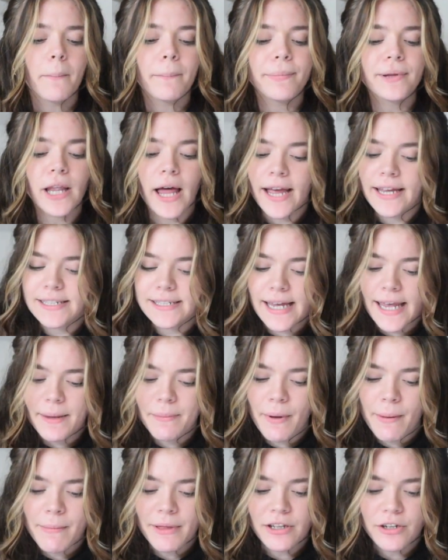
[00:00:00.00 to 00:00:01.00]
Blind Date
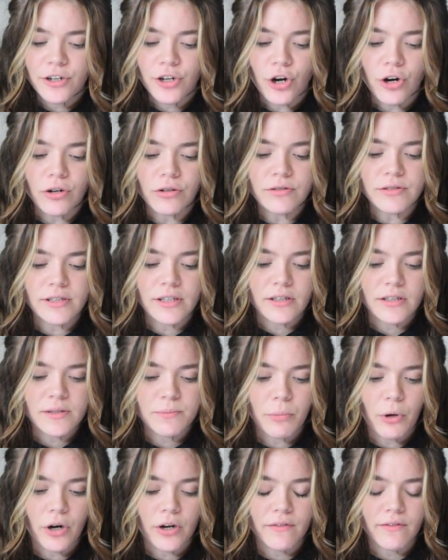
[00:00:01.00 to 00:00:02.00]
by Melody Carlson is
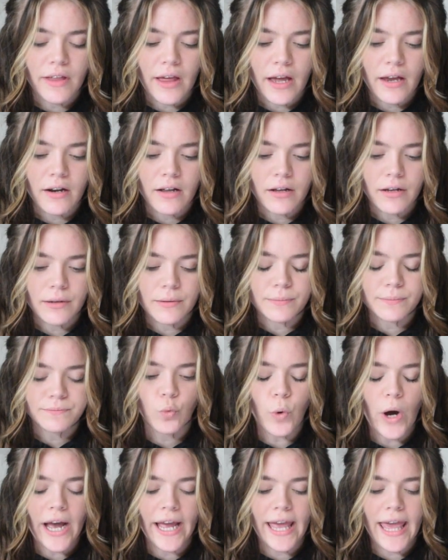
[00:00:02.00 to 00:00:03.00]
part of that um,
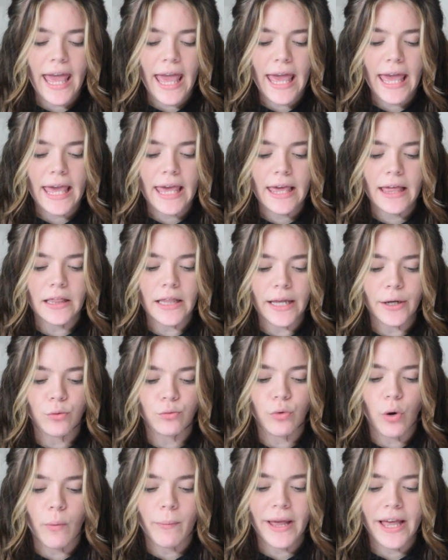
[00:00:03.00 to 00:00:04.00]
YA, like,
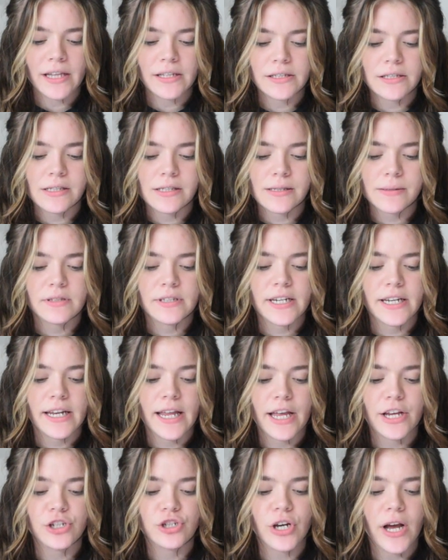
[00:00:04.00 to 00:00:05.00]
romance
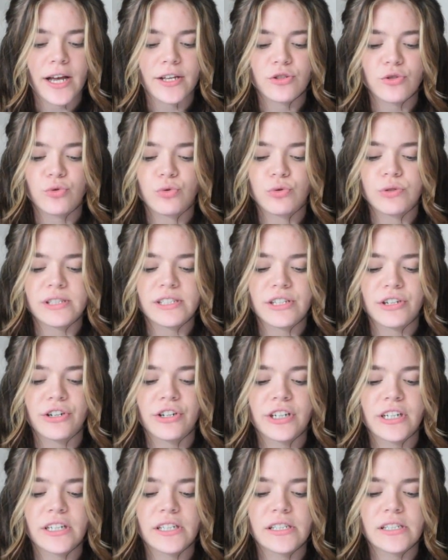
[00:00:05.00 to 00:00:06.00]
teenage high school
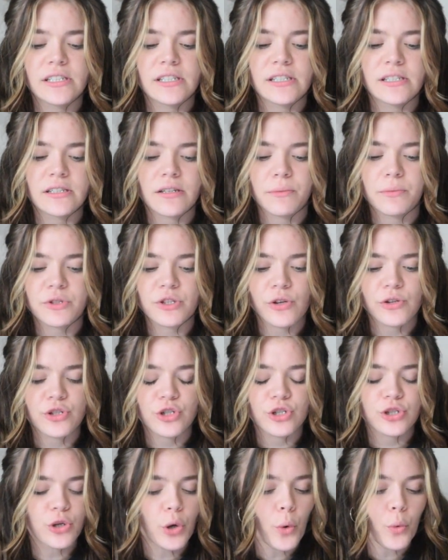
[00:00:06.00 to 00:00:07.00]
series. It was
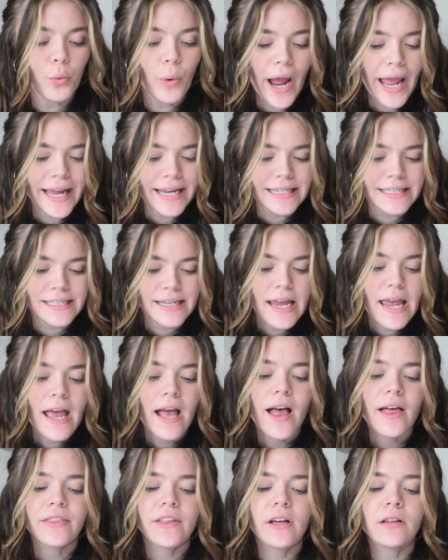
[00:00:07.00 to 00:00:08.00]
just alright.
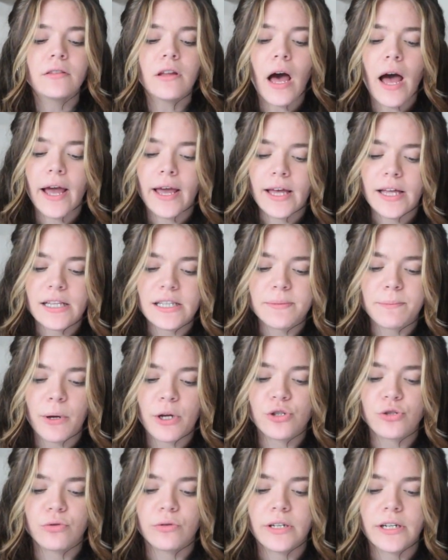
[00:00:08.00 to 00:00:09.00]
The Alliance
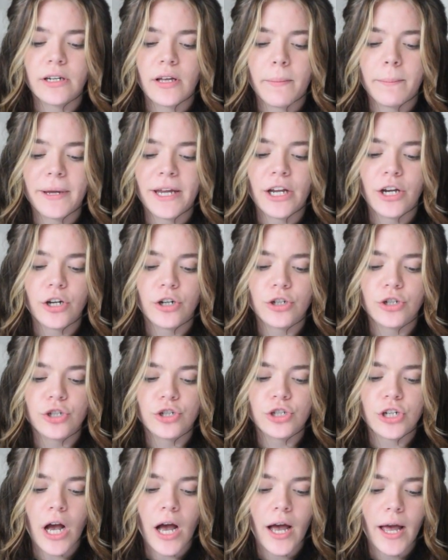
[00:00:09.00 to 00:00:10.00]
by Jolina
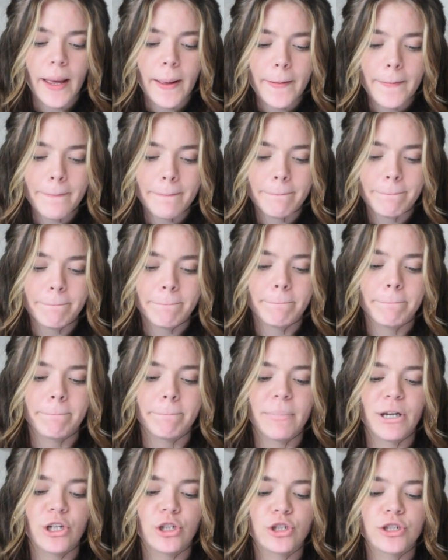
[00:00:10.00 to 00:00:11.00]
Petersheim.
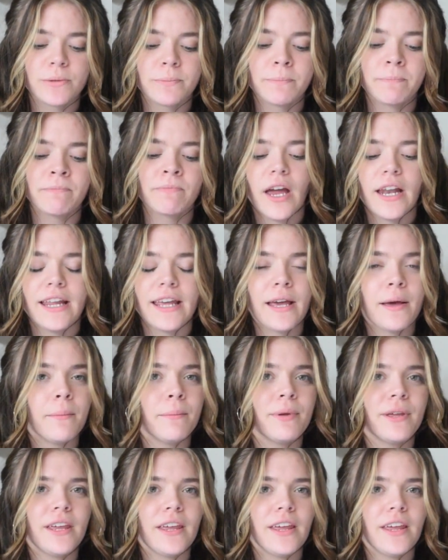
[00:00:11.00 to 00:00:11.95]
Peterson. An EMP